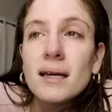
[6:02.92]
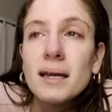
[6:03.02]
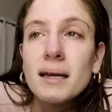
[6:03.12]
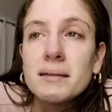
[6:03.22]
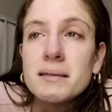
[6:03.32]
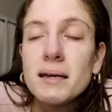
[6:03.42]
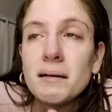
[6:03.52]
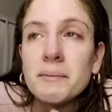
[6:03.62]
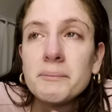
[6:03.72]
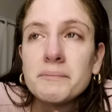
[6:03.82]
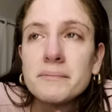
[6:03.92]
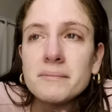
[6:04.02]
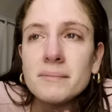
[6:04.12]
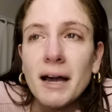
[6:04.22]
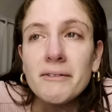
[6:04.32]
And
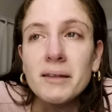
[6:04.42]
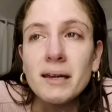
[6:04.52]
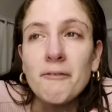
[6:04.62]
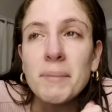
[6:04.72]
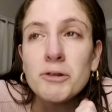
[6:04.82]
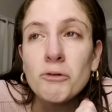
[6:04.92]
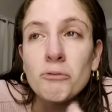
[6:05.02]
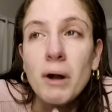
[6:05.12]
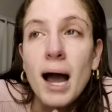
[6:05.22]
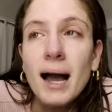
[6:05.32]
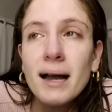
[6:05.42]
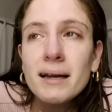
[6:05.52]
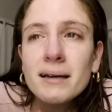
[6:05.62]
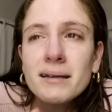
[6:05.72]
um, I feel like I've been the rock.